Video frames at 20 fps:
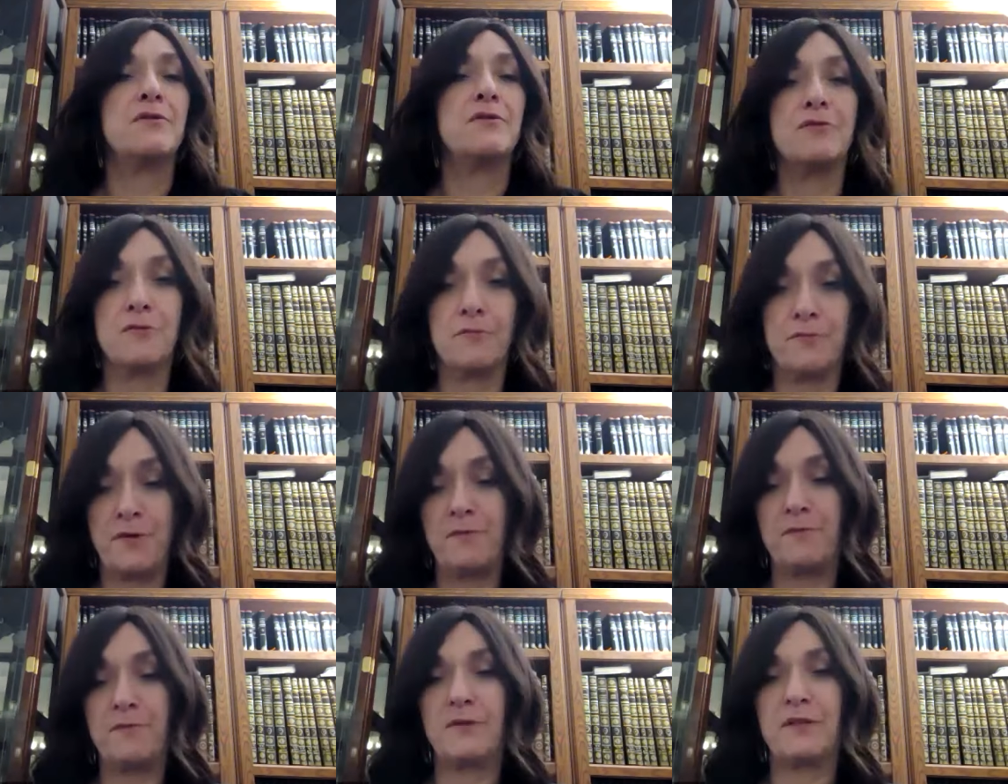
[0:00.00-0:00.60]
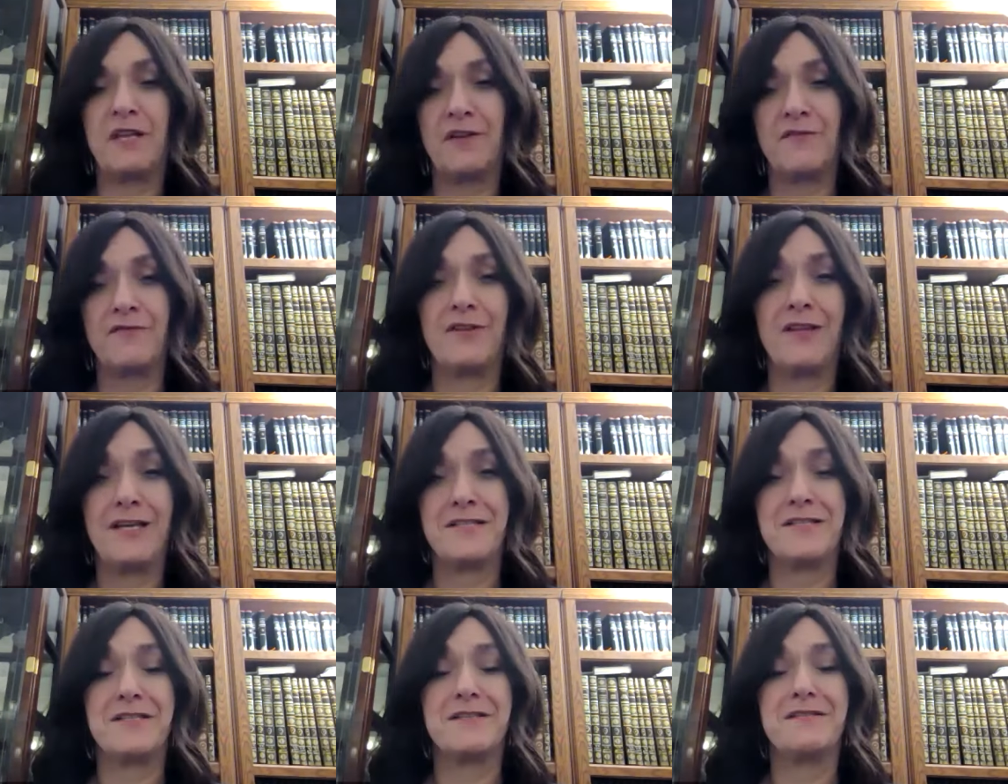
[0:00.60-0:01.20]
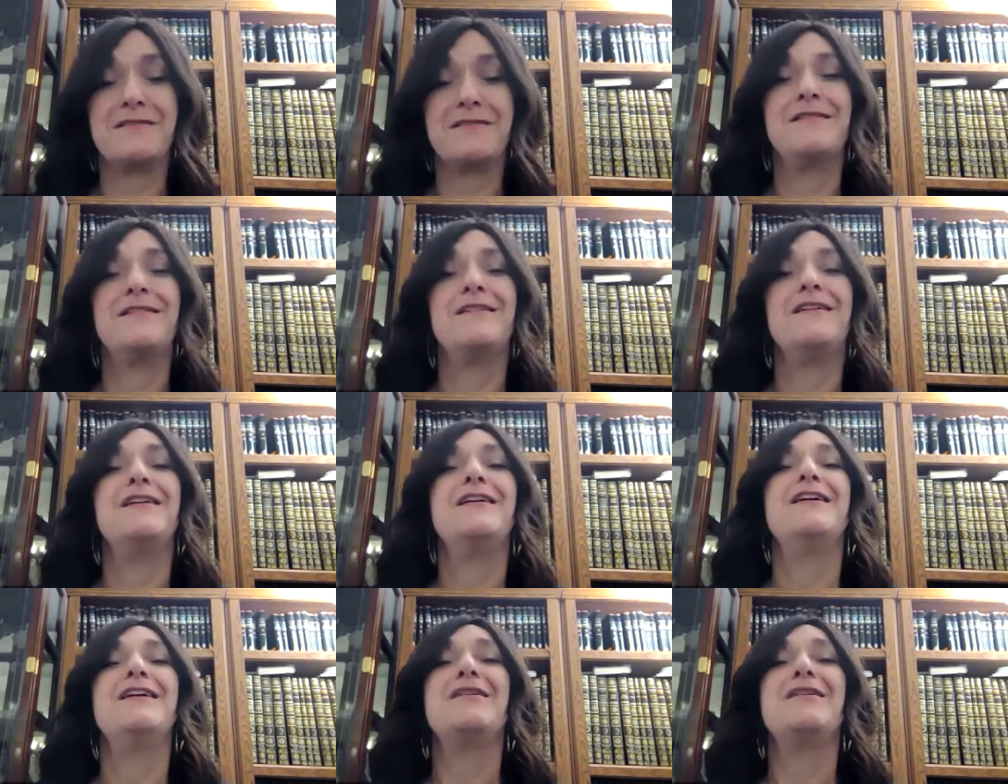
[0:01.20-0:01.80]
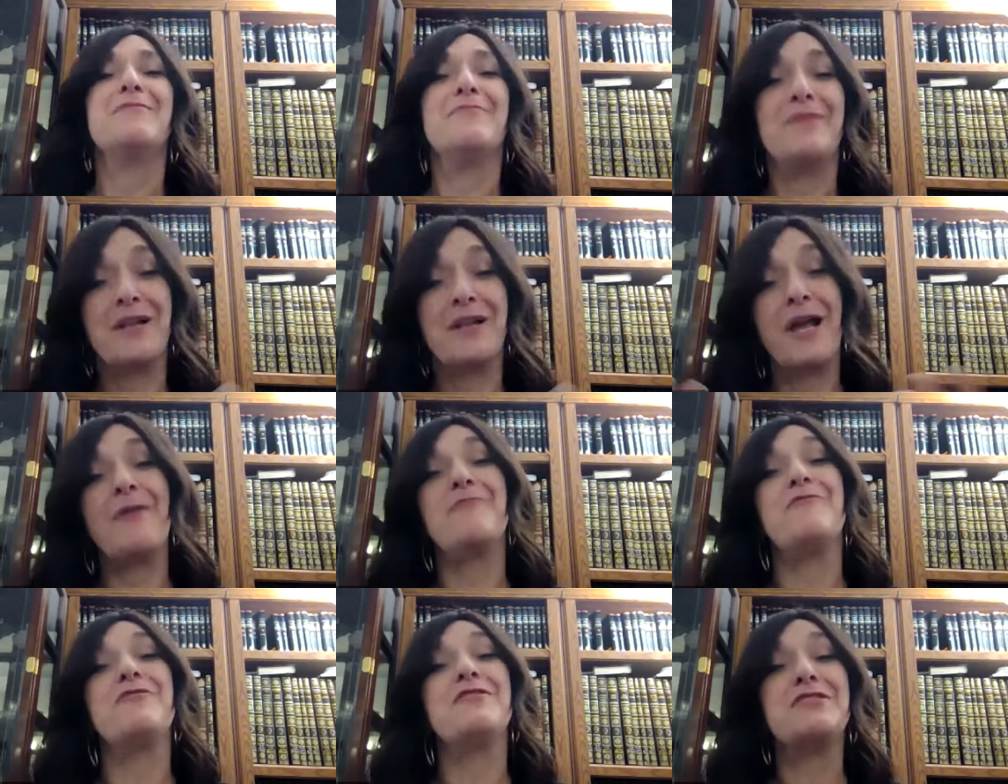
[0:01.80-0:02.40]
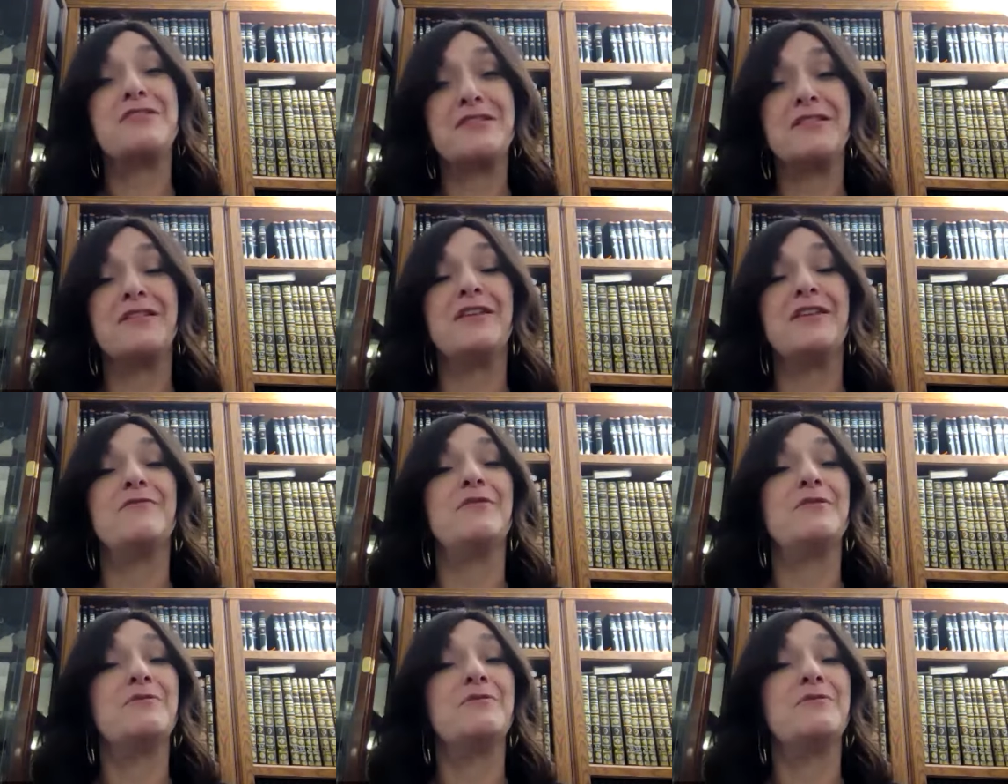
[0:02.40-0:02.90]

at all the people that have less. But obviously,